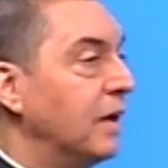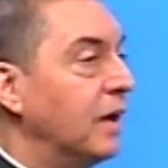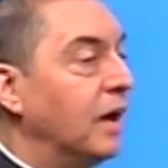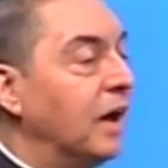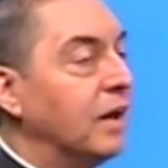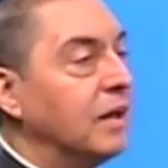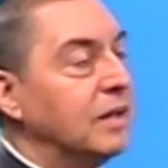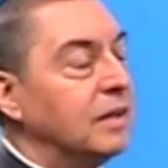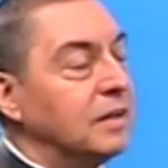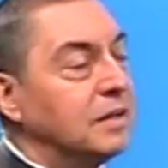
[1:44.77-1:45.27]

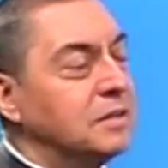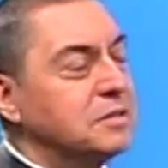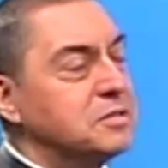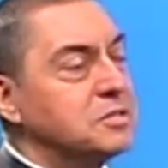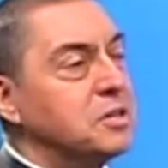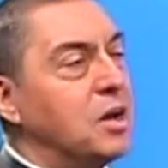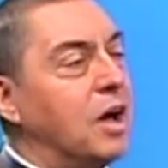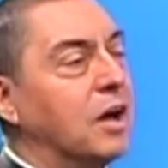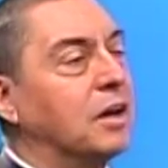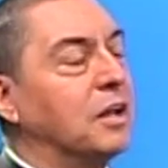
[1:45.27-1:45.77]
Uh, let's
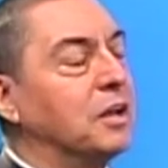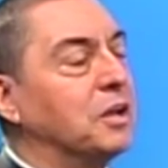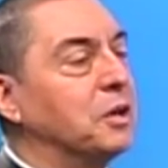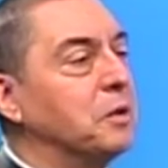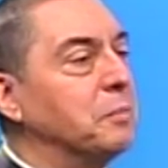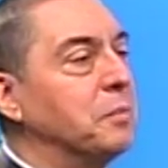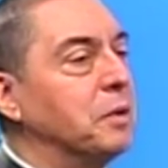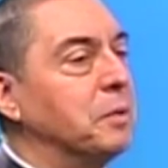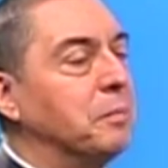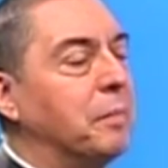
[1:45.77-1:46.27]
talk a
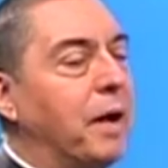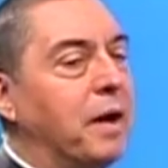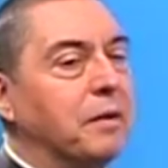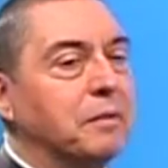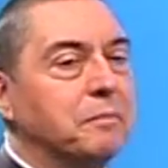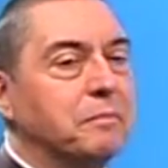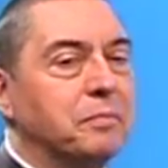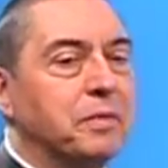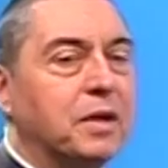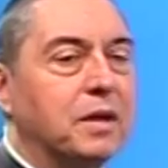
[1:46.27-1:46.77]
little bit
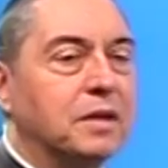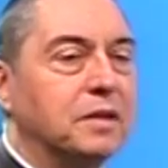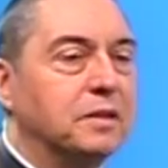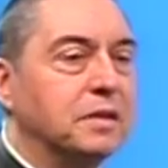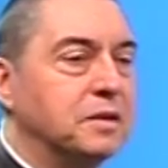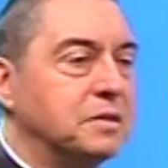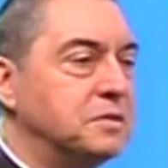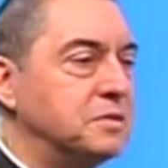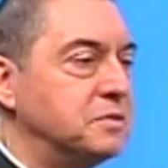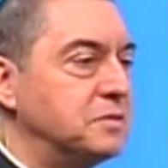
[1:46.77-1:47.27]
about
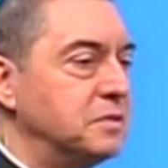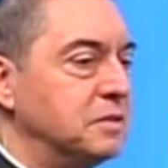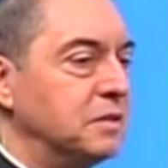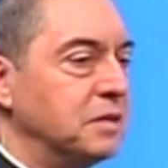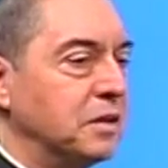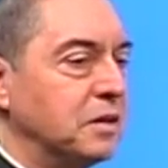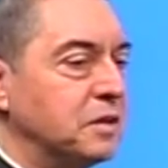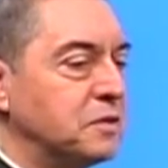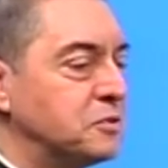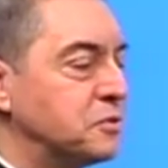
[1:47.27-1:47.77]
this,
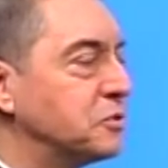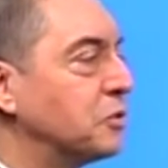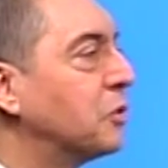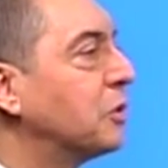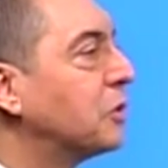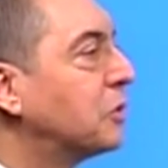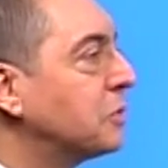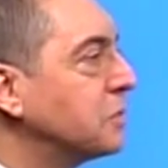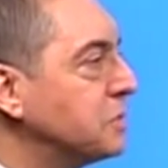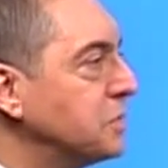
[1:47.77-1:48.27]
the
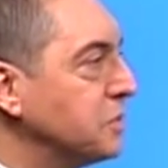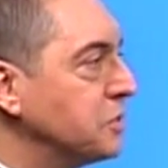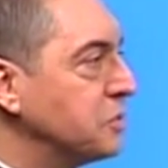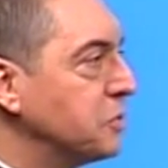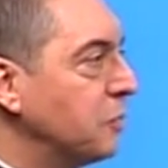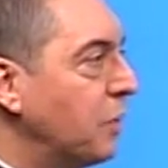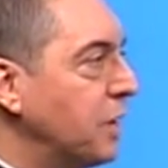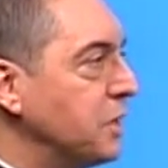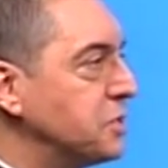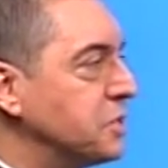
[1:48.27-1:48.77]
historical
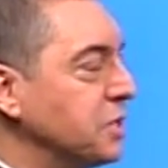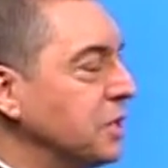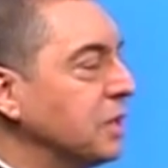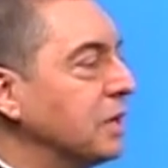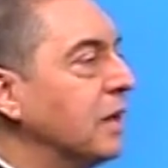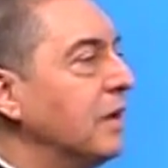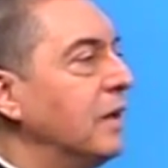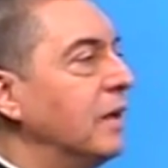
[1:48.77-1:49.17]
situation